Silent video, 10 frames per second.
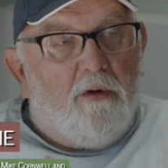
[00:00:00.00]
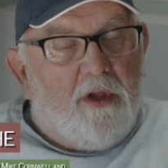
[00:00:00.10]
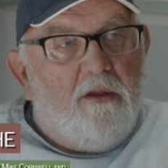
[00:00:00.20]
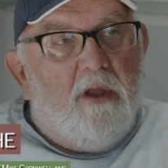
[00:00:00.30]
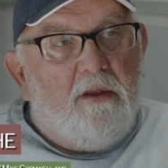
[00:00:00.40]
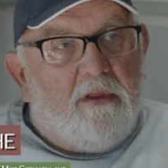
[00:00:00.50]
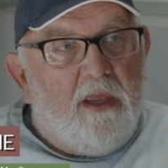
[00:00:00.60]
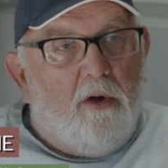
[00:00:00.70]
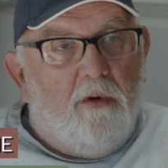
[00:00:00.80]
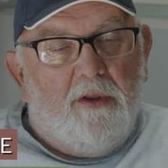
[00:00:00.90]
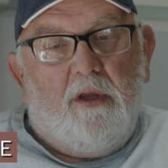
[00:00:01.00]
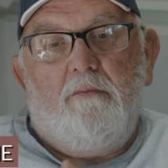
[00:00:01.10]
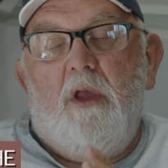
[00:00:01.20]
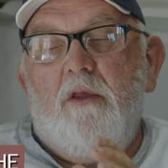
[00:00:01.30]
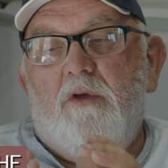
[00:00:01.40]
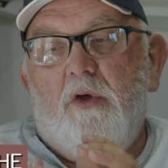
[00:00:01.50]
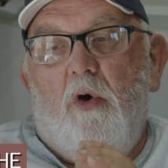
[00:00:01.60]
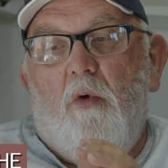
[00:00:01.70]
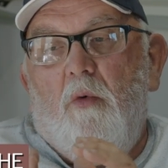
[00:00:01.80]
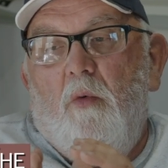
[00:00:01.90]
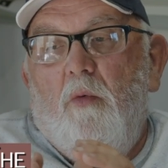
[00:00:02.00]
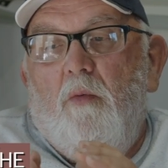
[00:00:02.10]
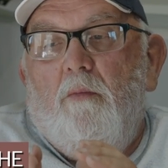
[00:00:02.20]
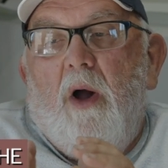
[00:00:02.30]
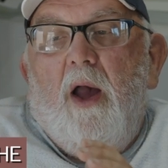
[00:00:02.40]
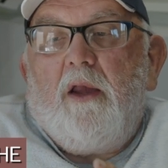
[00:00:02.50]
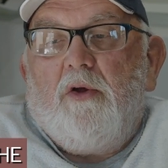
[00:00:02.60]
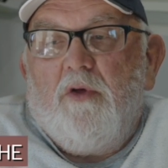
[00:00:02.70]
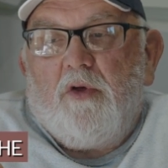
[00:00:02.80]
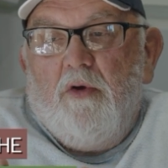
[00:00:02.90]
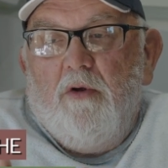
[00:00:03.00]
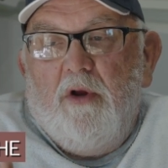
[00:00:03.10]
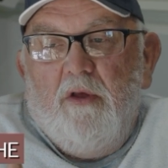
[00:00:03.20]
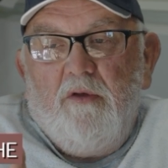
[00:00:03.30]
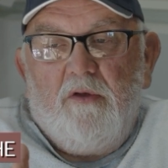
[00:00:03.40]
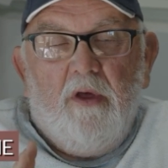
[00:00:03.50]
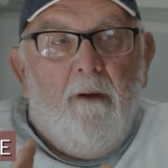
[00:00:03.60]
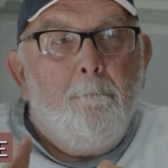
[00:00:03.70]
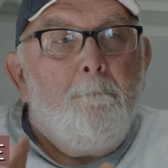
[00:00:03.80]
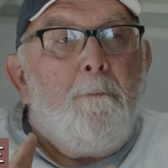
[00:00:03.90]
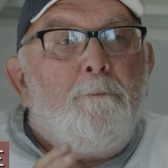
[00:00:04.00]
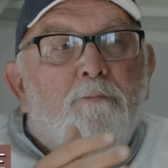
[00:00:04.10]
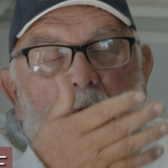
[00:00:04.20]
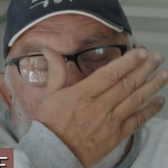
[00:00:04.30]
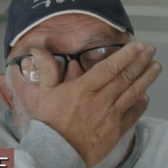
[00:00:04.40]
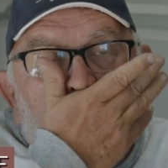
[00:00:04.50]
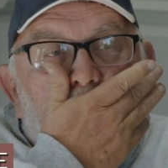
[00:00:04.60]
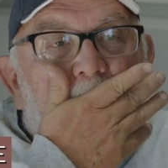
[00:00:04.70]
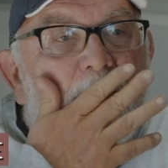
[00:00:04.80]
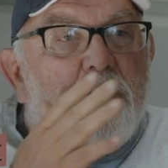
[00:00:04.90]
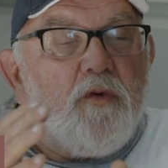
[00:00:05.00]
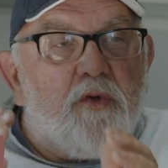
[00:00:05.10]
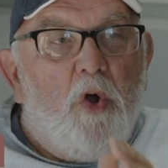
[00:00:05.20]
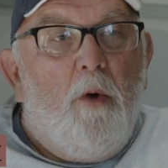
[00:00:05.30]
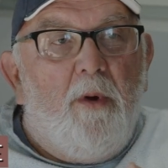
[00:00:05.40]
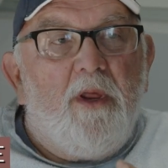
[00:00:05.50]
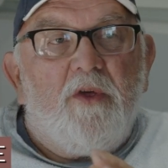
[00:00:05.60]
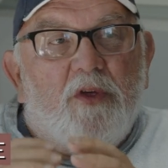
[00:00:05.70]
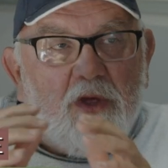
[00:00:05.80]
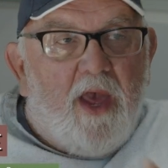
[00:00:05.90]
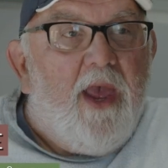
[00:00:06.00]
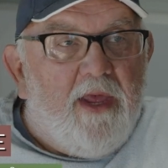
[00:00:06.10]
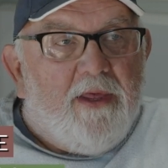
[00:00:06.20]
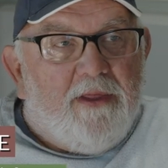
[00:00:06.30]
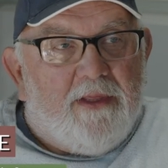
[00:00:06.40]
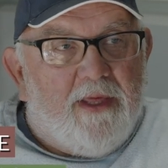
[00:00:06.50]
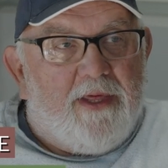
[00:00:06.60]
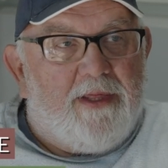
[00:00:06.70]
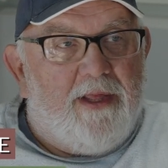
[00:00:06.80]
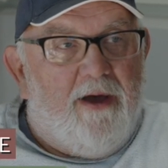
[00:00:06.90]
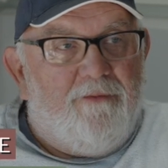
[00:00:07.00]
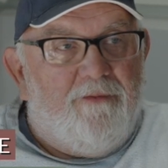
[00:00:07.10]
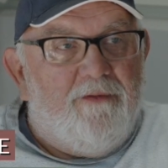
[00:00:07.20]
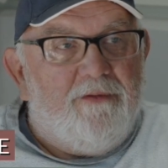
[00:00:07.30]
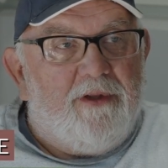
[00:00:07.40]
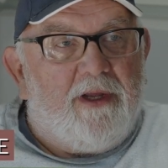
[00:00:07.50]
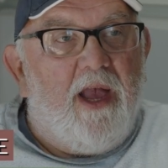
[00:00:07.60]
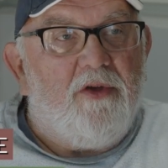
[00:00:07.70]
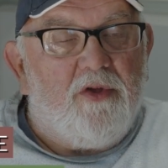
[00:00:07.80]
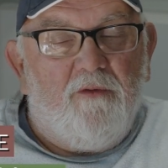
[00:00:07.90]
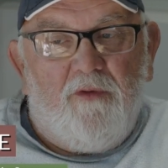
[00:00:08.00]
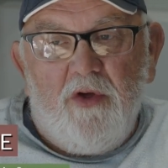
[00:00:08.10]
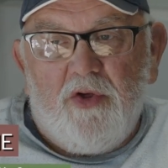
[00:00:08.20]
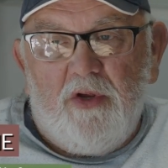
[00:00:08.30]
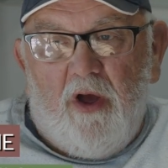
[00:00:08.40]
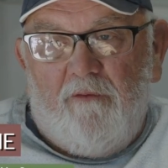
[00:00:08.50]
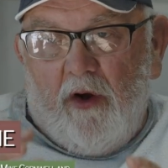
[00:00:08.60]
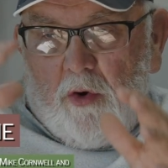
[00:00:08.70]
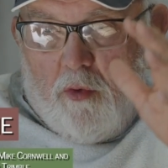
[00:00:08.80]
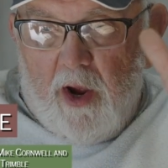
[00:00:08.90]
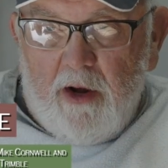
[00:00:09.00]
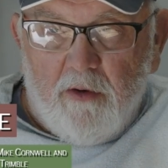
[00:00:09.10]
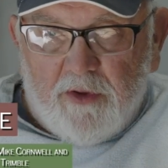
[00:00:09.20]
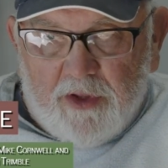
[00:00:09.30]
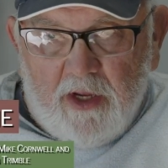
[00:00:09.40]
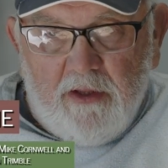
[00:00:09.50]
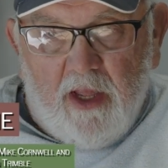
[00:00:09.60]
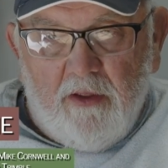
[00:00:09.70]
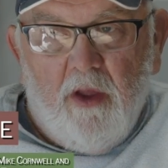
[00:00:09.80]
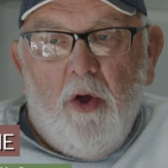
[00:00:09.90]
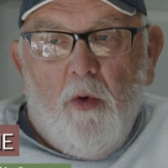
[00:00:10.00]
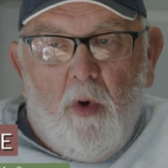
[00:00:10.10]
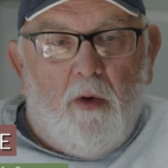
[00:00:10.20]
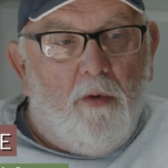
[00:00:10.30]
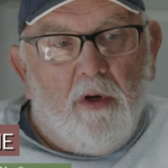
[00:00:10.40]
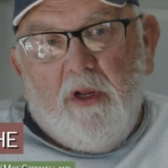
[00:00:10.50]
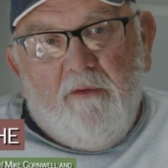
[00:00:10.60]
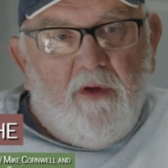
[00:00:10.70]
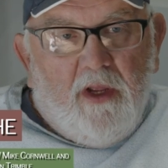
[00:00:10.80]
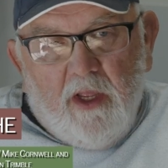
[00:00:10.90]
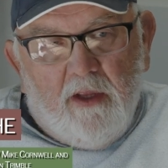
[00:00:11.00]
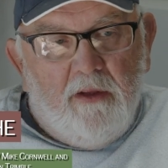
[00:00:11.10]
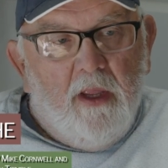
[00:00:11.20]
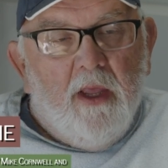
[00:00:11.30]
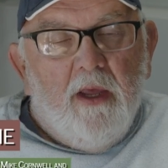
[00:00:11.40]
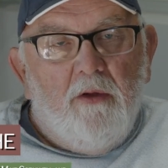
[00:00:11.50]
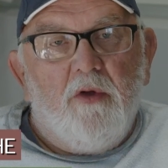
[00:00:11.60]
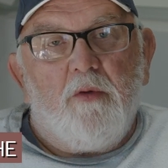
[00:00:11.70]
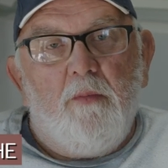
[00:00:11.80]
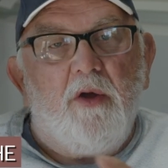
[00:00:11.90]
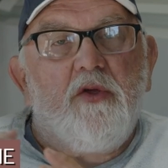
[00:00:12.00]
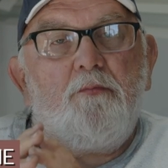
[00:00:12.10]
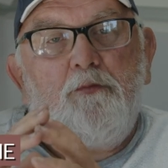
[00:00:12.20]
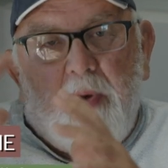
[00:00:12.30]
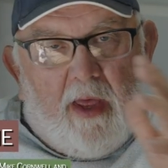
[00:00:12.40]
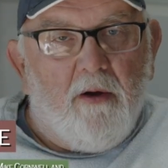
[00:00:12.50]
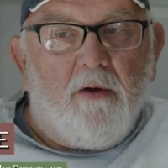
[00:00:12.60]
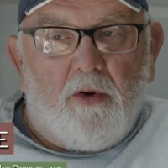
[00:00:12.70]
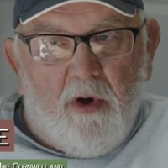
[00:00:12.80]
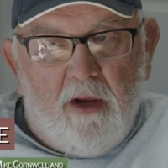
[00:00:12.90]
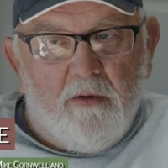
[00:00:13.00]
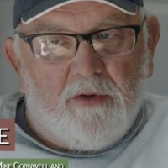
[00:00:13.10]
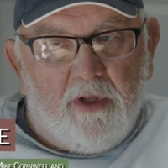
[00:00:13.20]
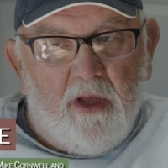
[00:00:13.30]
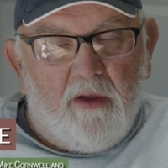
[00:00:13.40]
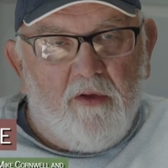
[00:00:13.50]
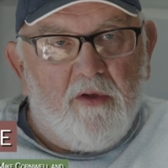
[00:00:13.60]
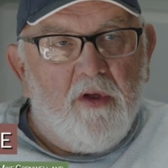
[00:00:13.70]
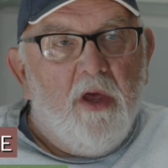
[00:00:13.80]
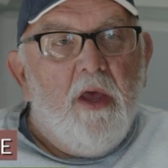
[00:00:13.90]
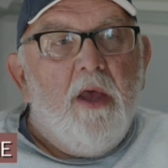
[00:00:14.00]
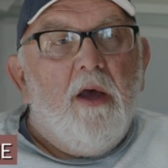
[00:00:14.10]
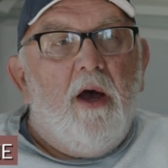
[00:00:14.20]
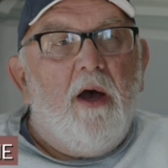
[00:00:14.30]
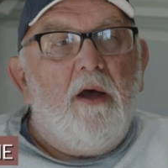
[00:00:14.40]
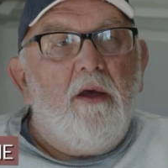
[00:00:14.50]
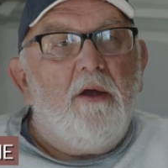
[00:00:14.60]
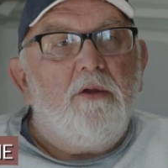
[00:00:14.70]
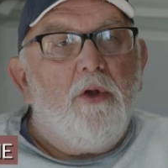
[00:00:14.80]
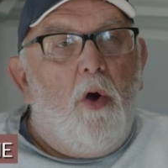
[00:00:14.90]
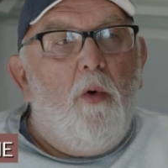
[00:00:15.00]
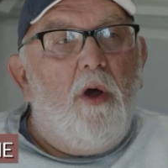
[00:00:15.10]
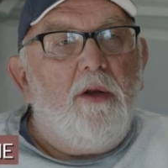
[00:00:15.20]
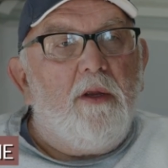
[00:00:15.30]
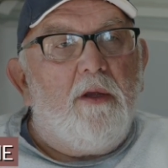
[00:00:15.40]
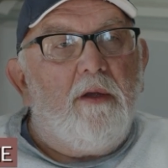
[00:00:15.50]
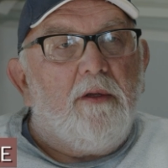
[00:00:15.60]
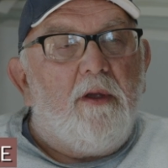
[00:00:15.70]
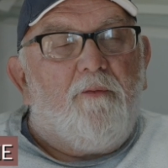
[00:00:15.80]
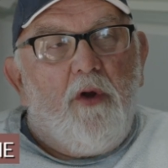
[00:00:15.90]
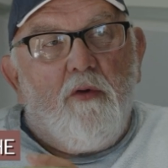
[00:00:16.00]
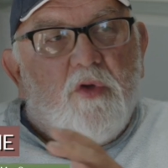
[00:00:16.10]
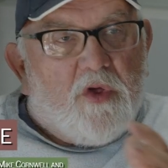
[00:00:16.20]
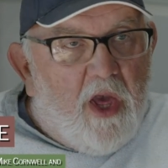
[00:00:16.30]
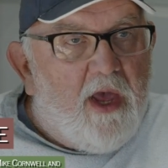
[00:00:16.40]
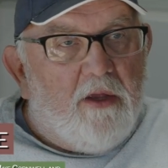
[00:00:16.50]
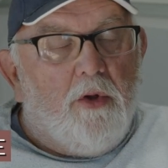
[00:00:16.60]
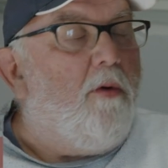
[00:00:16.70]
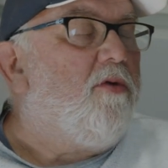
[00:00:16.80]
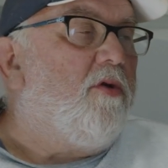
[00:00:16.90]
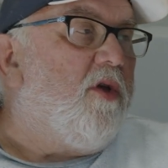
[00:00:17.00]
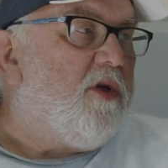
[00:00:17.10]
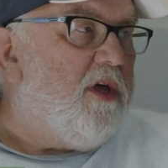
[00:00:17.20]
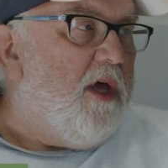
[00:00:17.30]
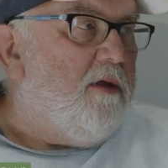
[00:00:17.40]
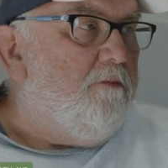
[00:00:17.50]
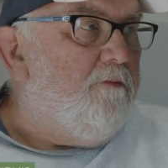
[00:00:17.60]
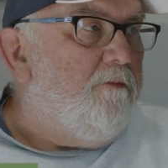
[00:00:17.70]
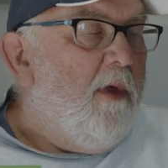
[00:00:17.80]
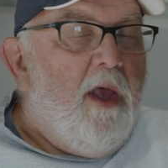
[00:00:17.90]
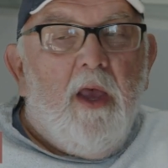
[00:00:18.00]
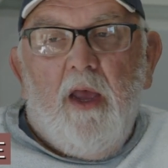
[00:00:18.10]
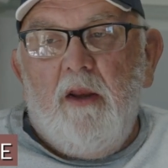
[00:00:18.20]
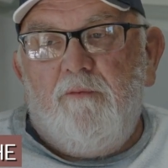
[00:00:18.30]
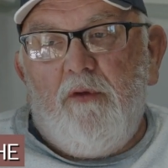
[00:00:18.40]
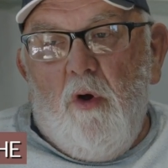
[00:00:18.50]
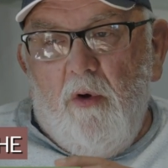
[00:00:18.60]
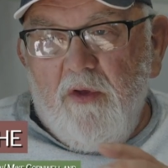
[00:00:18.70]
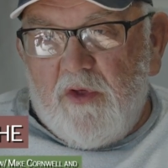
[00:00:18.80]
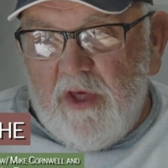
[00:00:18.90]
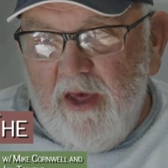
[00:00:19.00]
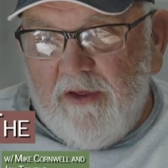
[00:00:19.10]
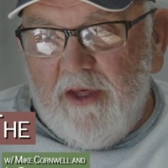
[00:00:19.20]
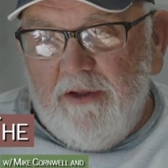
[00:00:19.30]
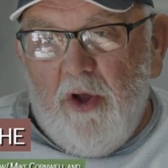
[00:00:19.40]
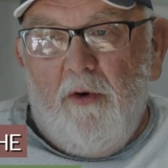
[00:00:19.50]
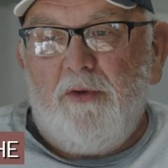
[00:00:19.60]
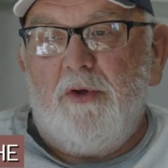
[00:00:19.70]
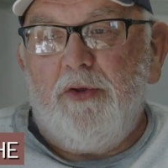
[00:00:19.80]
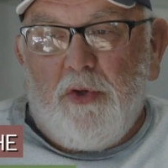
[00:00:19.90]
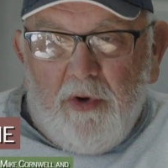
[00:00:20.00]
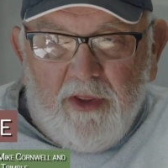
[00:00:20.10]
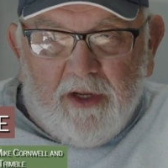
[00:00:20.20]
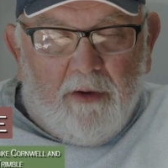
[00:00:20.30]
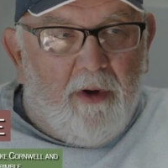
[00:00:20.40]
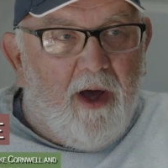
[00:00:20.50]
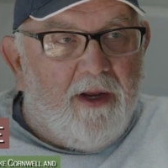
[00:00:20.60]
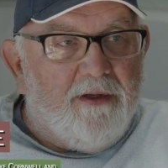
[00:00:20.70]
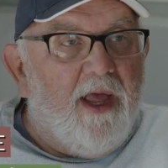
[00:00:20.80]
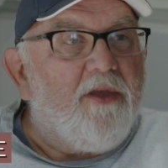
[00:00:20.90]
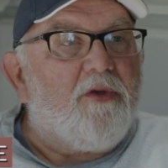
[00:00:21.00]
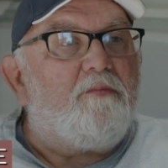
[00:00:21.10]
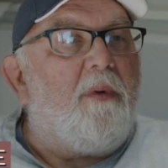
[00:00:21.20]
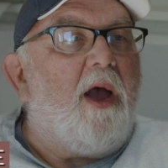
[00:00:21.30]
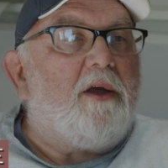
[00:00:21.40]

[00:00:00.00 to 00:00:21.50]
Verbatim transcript: it. Then they deal with it. And so my concern is if there's nobody saying this stuff, to catch the vision of a greater thing than what we're living in. There's much better, greater things. If we don't say it, no one's going to see it. And if no one sees it, no one's going to do anything about it. And that's my